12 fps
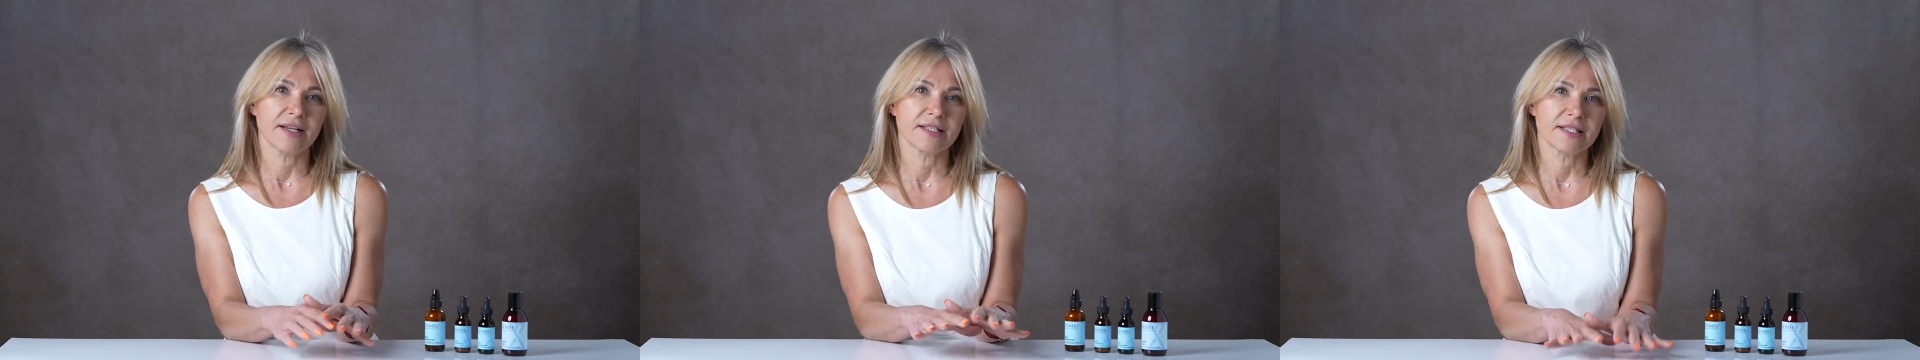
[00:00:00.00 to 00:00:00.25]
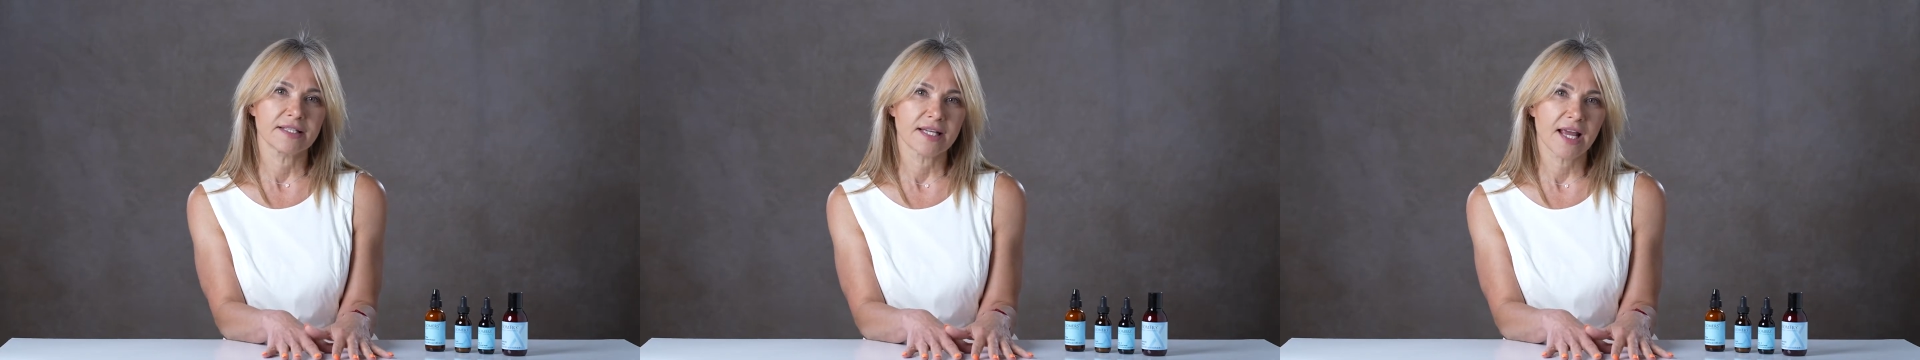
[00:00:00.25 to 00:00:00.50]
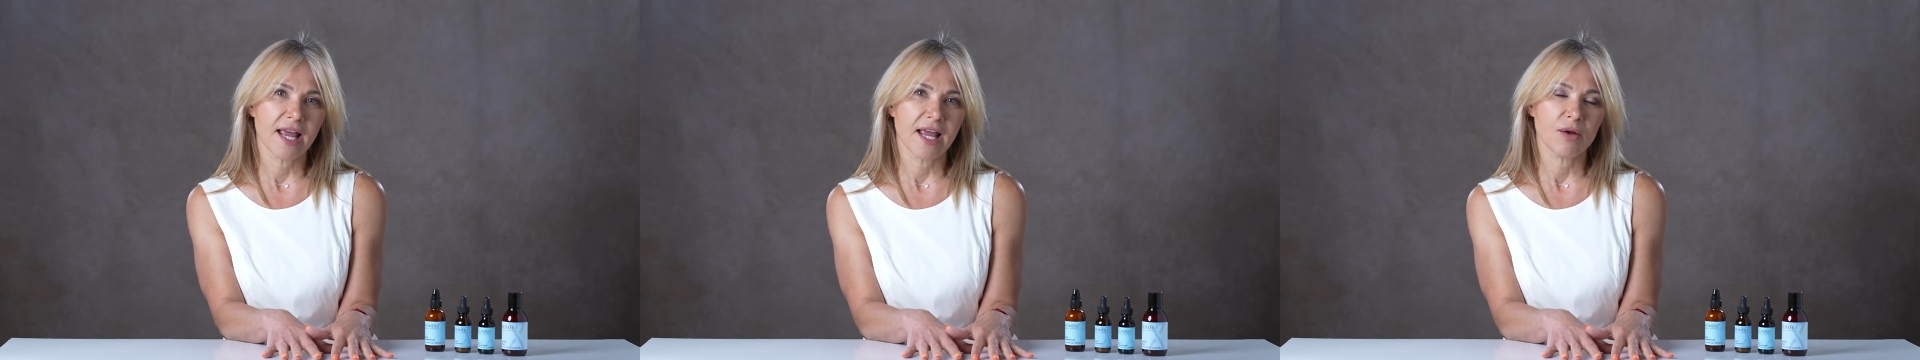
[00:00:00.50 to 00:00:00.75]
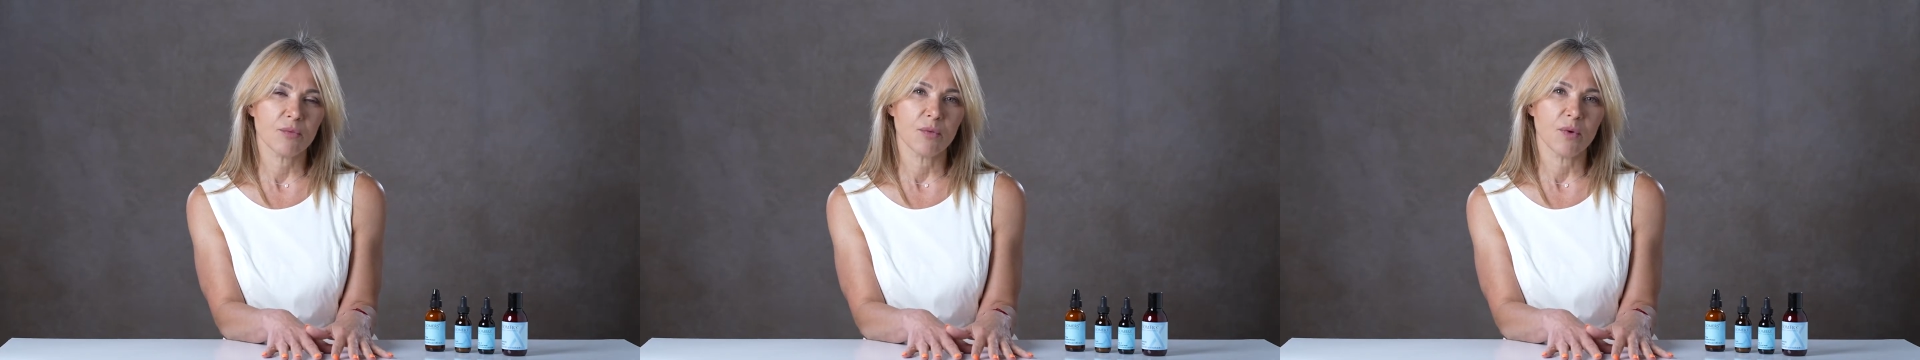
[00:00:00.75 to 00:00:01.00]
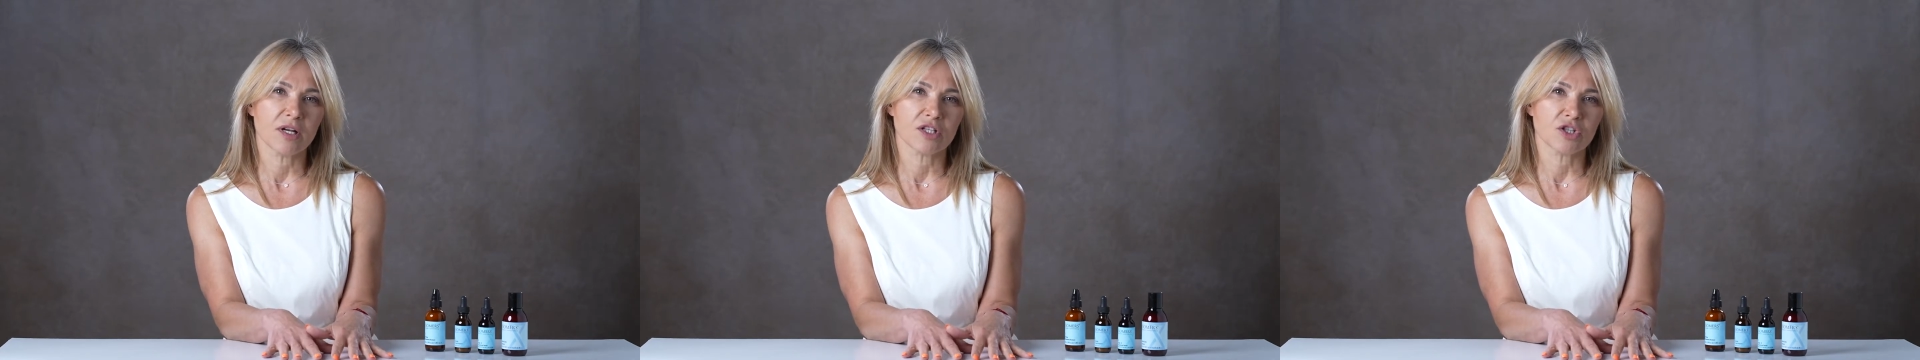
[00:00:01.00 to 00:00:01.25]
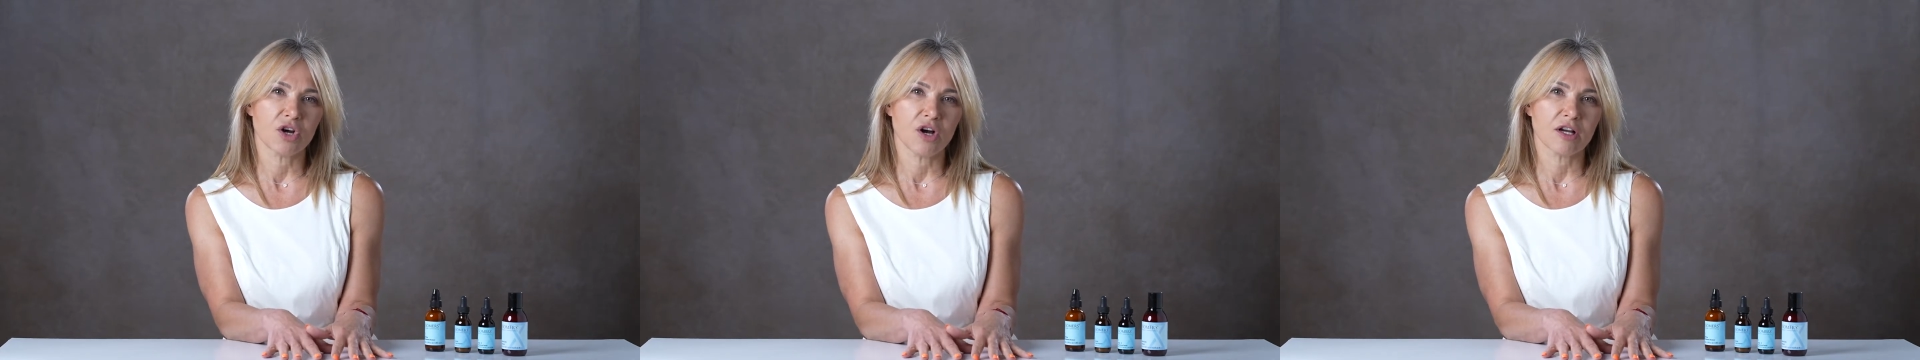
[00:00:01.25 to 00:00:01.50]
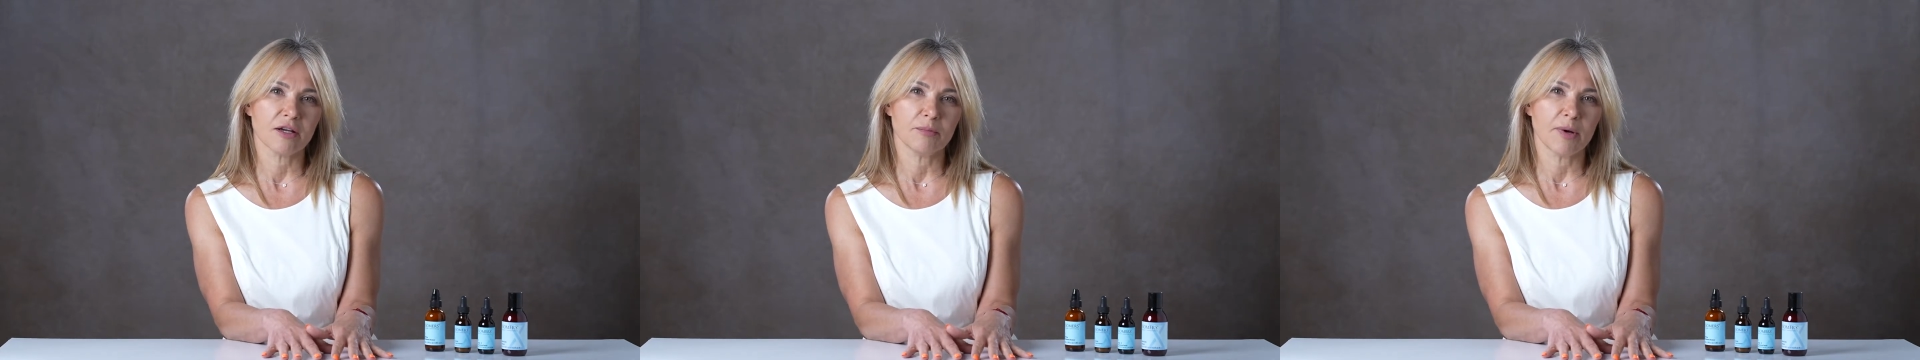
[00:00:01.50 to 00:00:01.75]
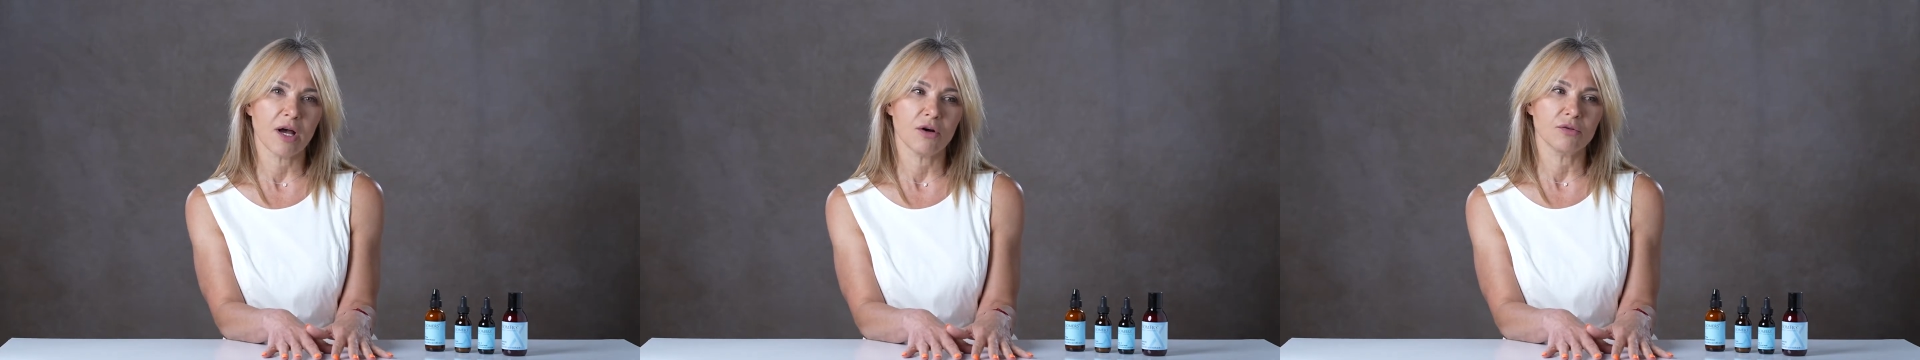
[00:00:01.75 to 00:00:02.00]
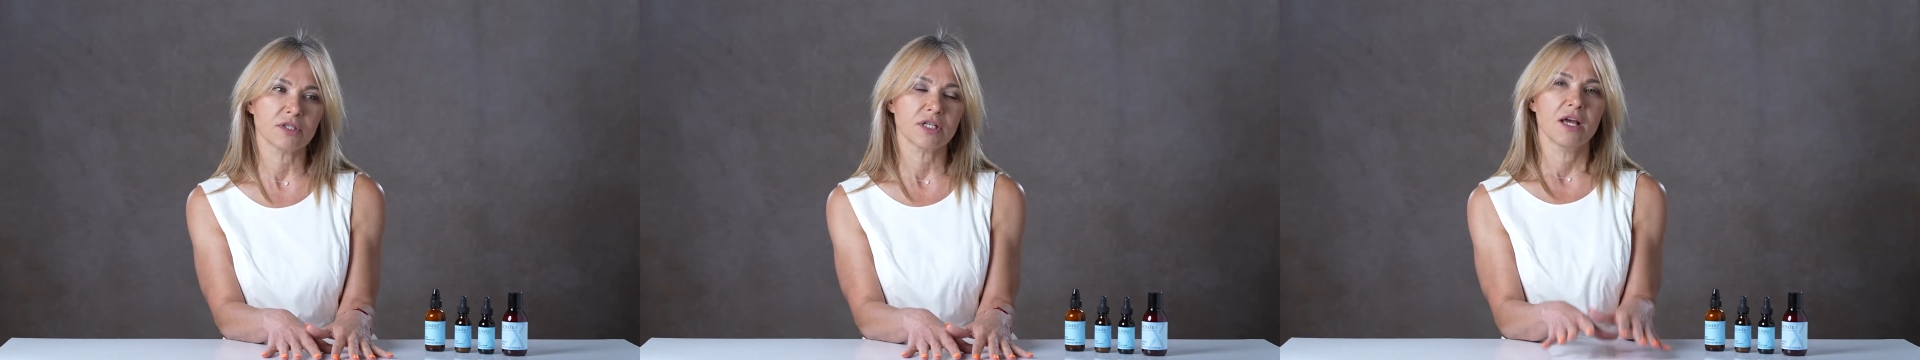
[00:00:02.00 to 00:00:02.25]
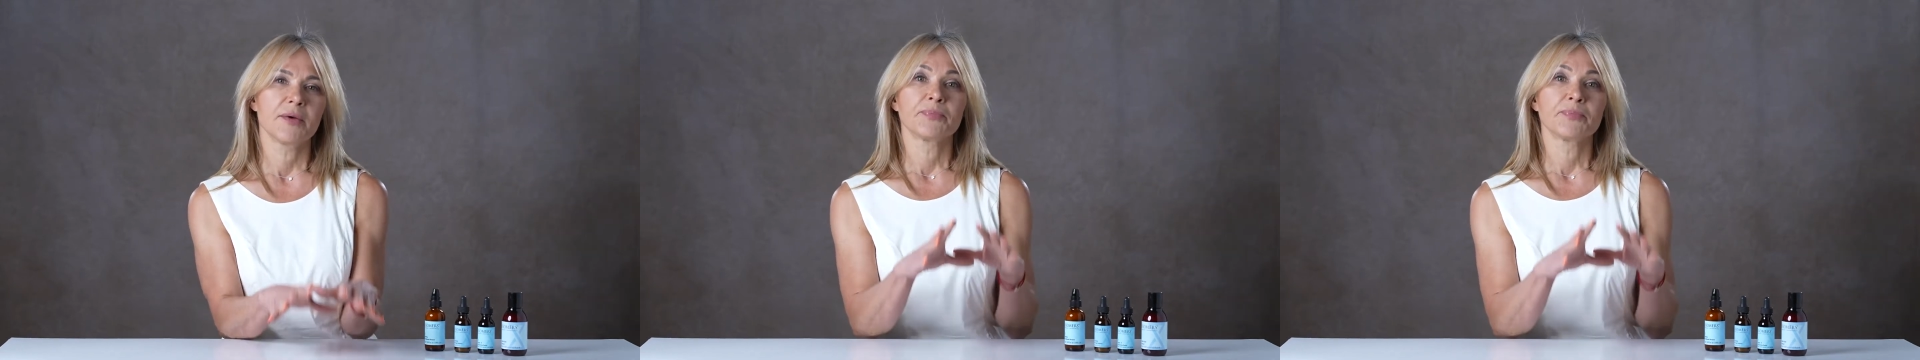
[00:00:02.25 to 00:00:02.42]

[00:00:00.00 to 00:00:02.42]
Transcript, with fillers: And today we want to talk about